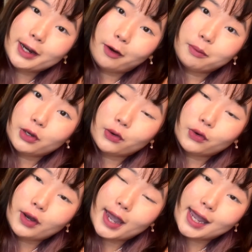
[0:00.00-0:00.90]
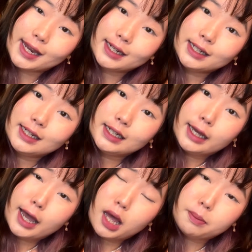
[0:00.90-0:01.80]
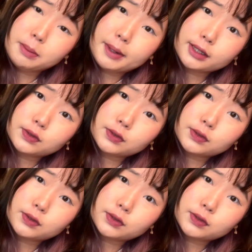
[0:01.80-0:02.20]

down below, and happy back